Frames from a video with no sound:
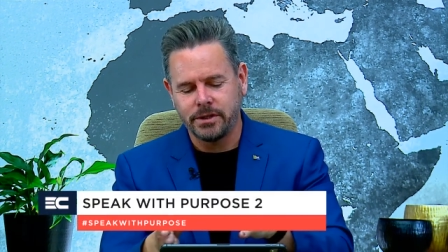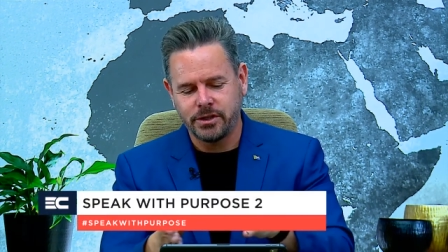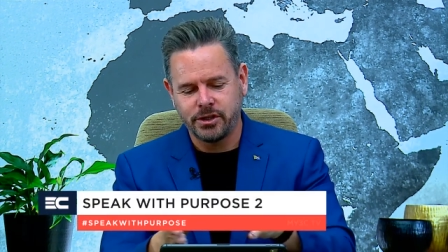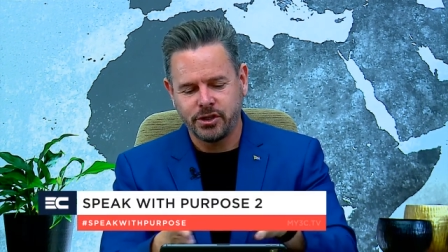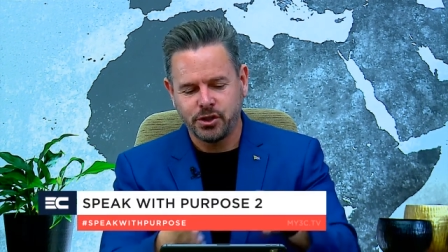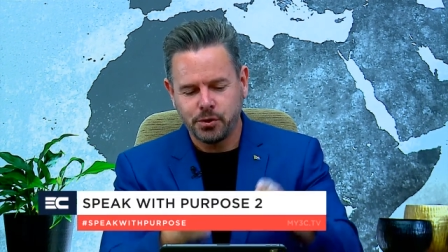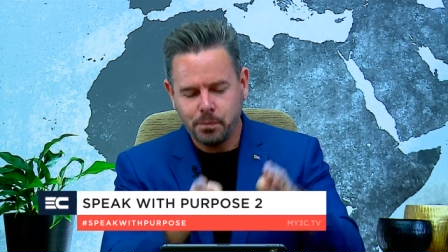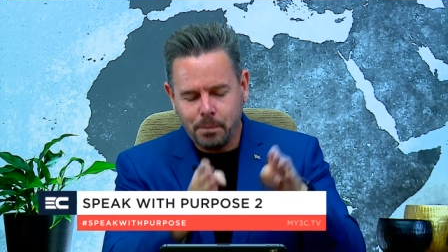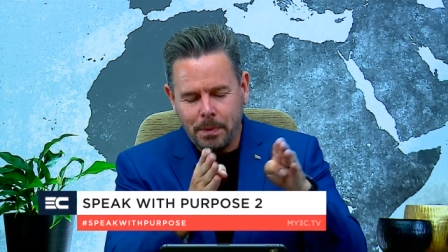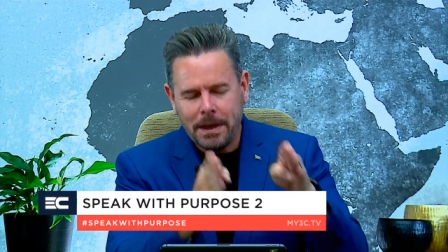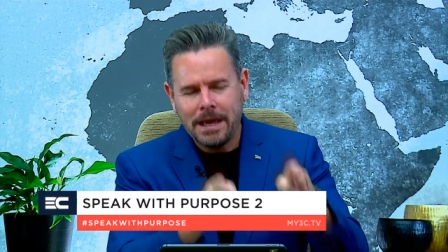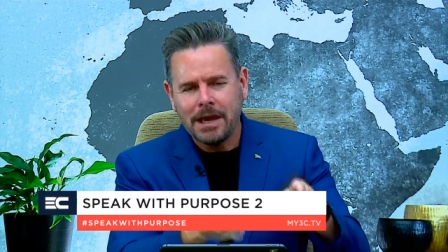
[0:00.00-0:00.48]

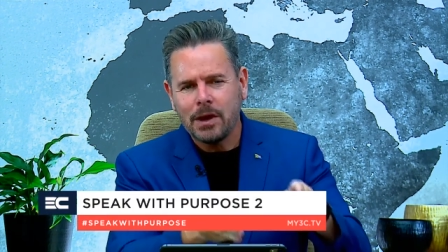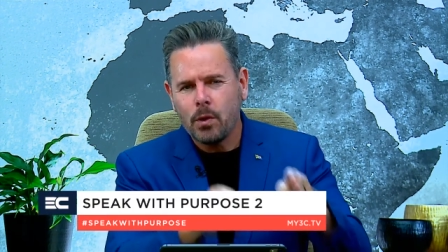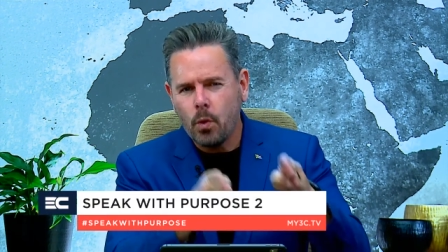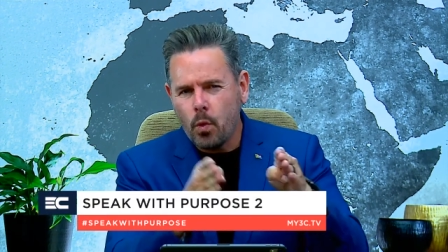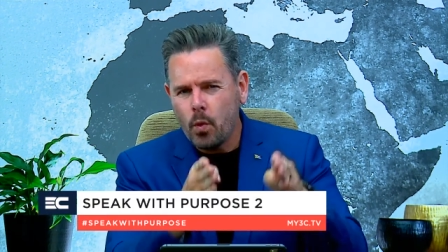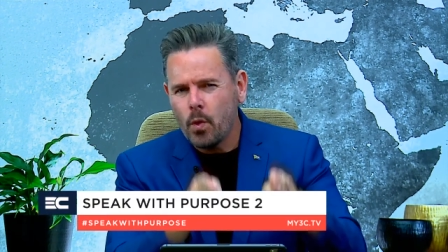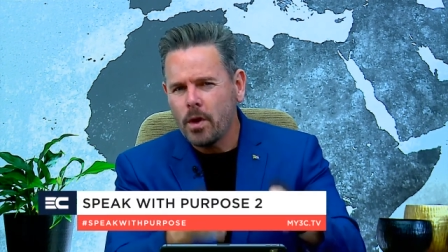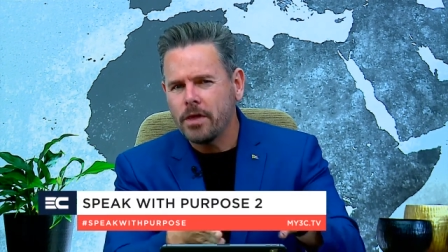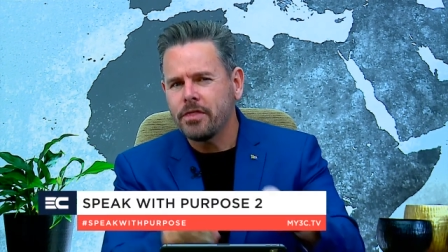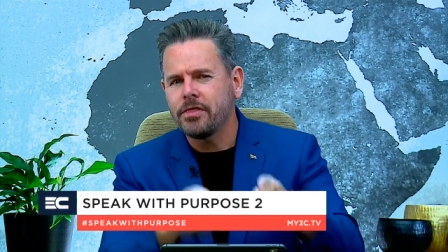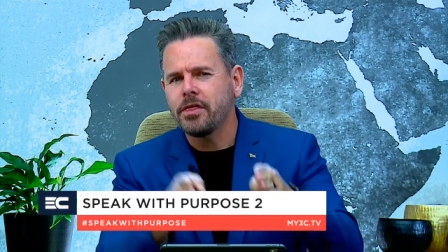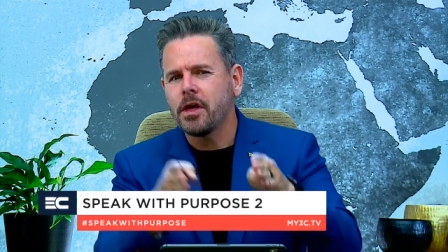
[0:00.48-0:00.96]
Speak
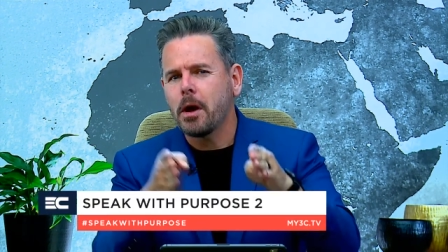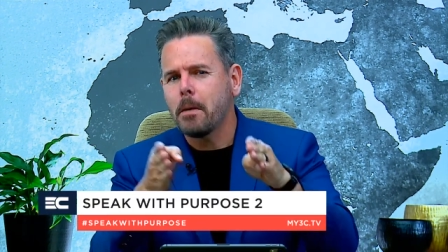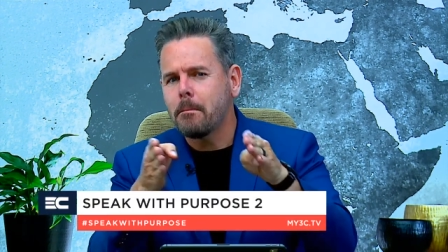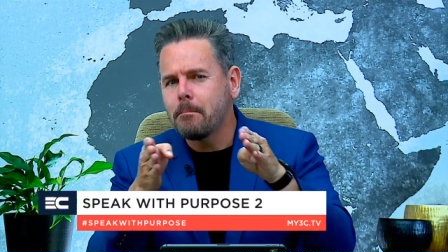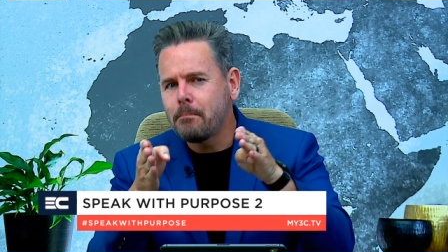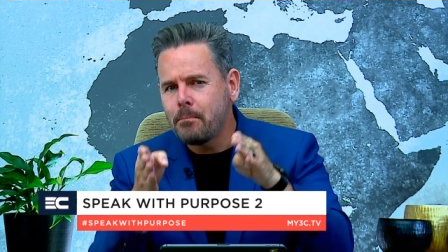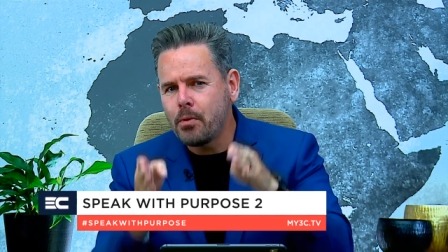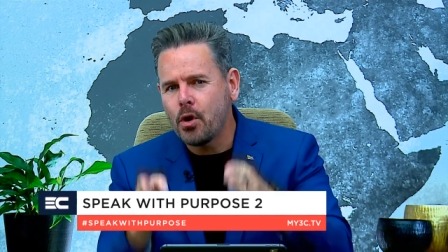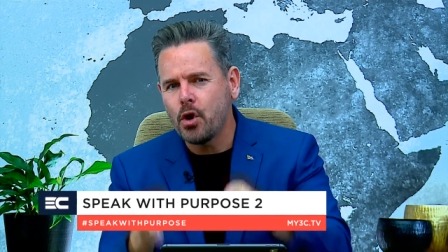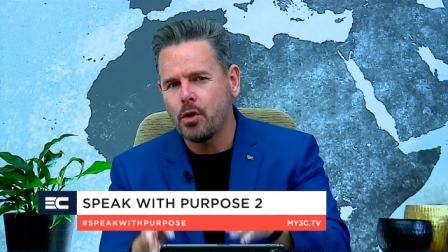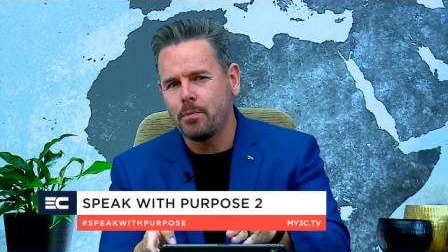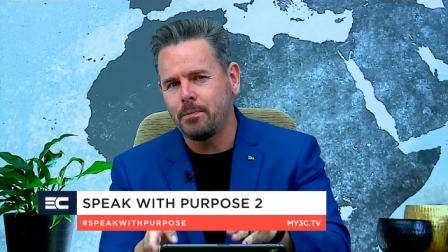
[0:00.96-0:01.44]
with
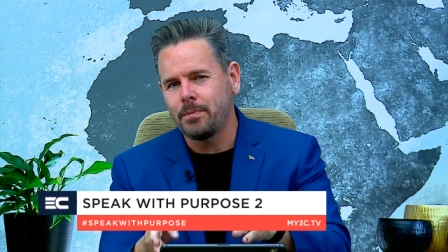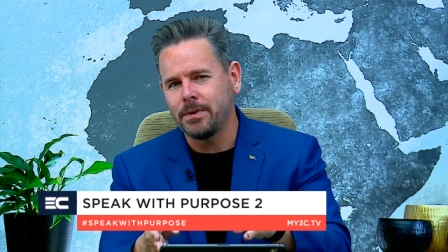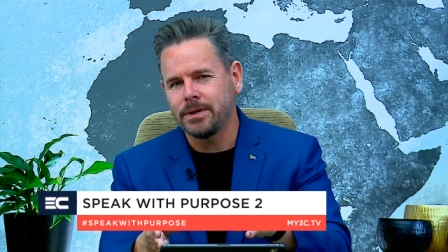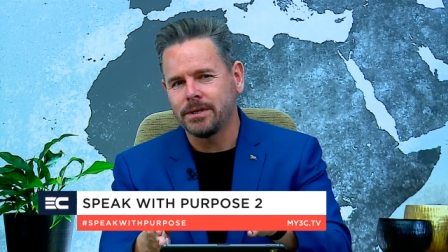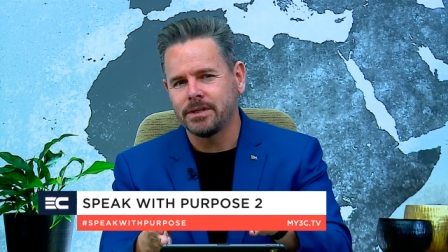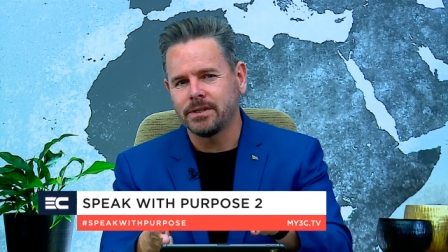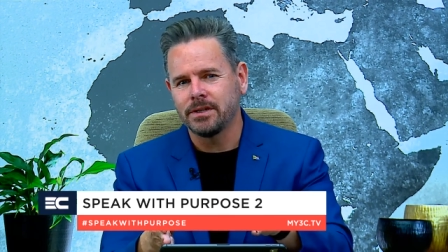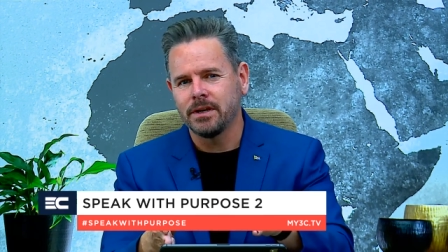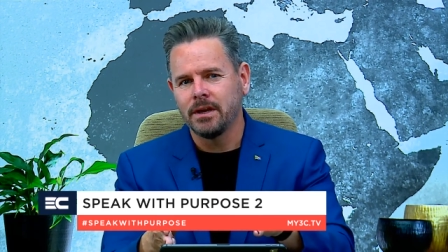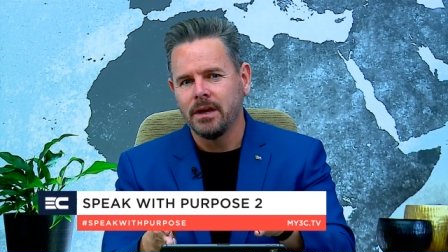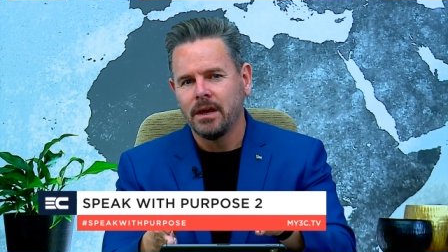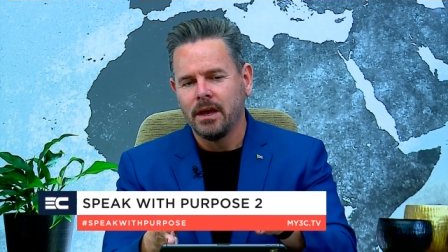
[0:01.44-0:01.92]

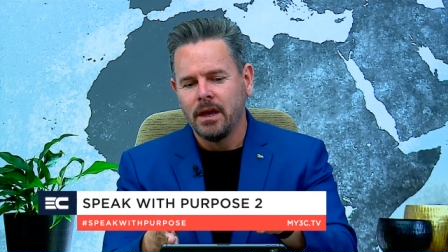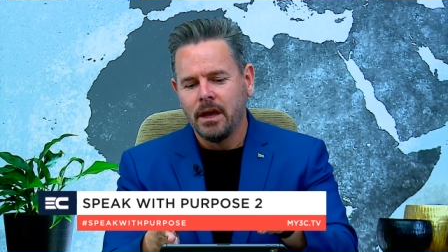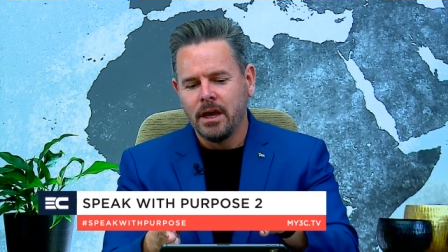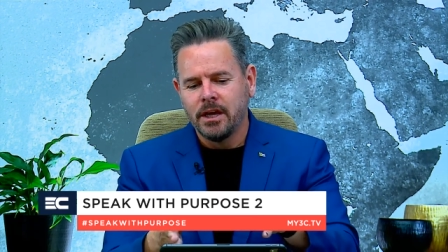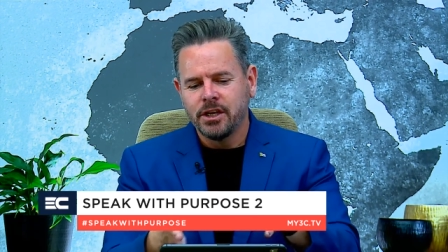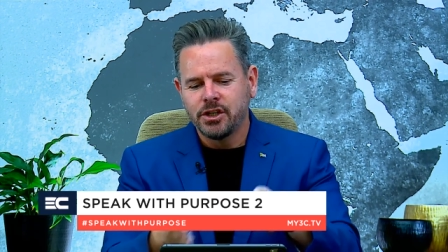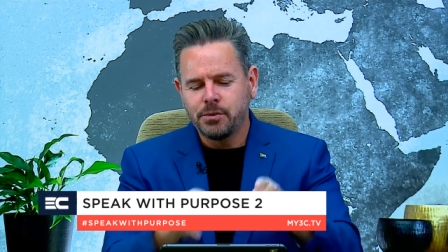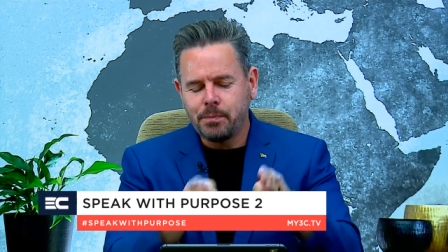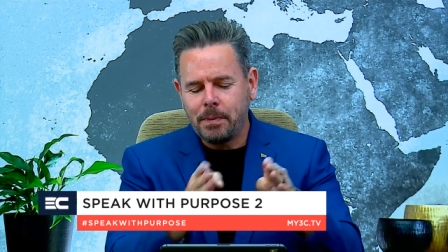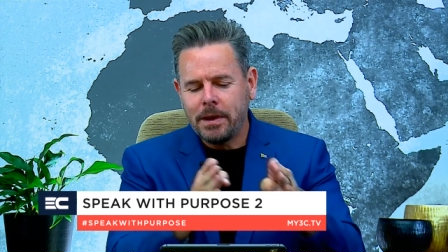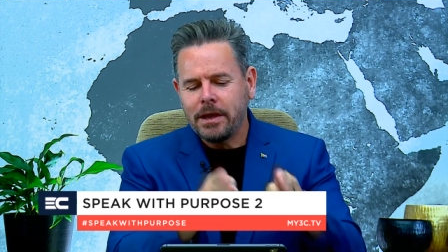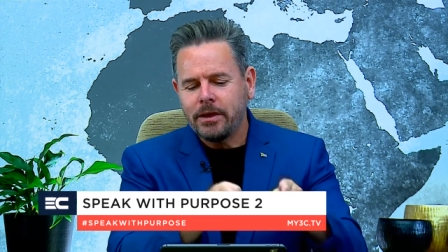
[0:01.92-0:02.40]
purpose.
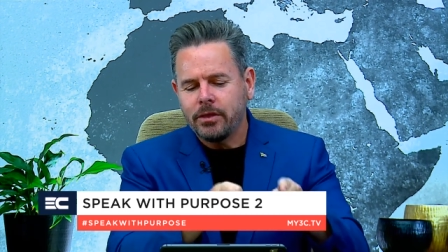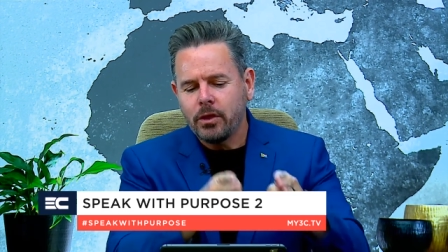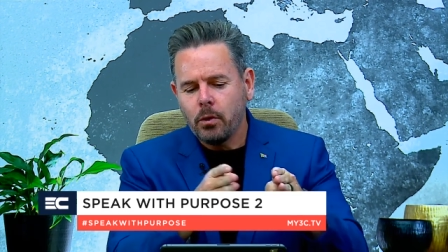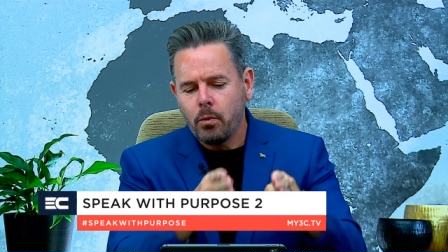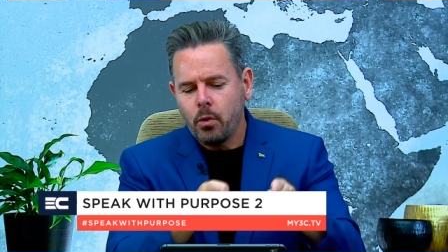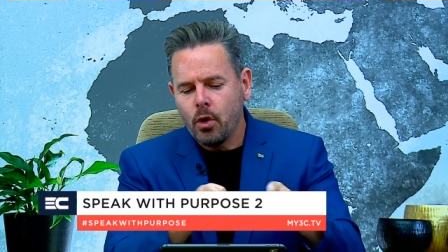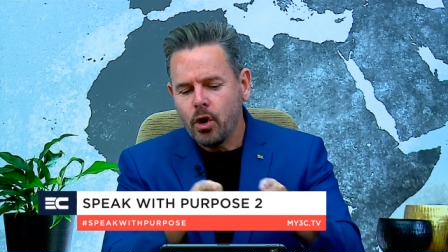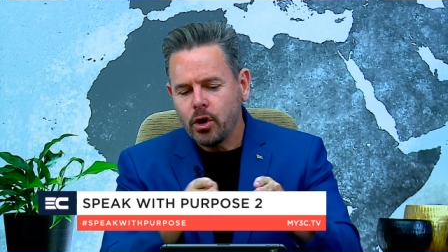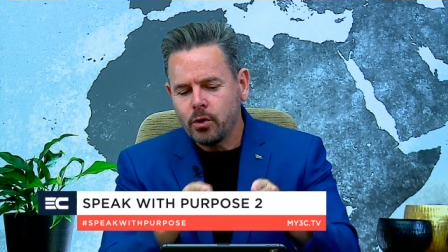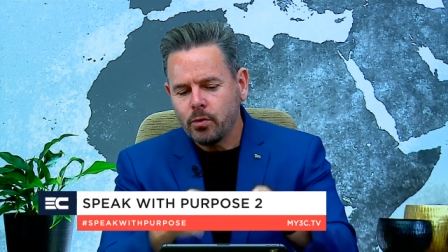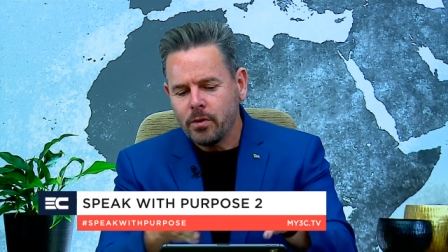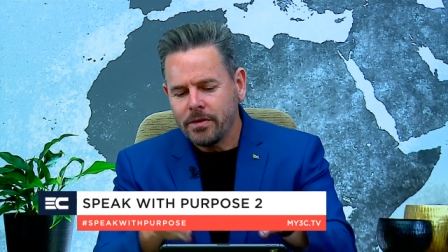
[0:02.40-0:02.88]
Speak the
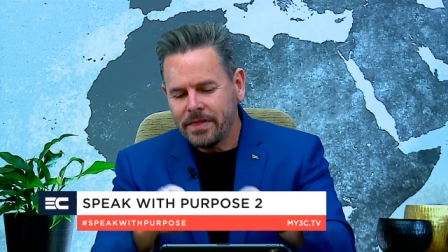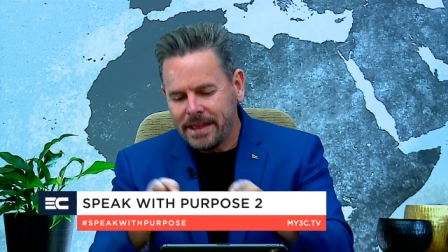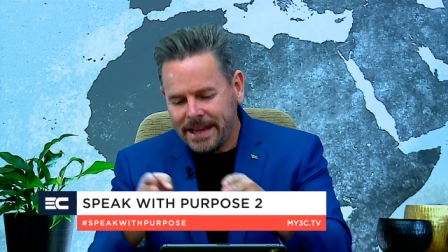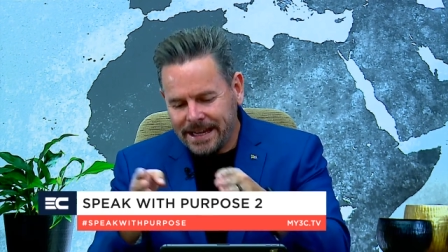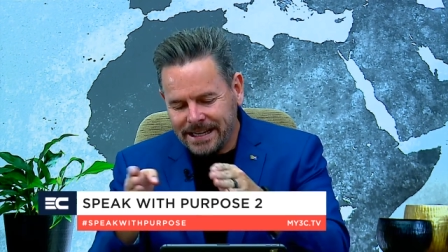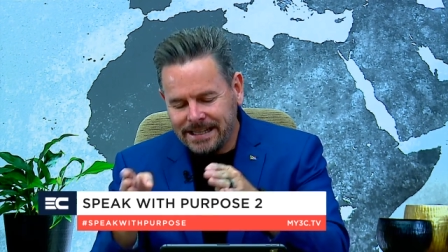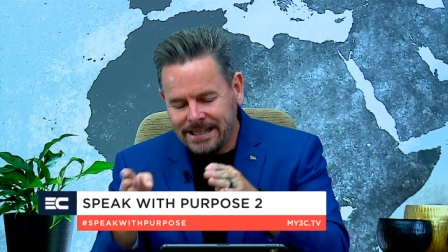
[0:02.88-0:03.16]
word with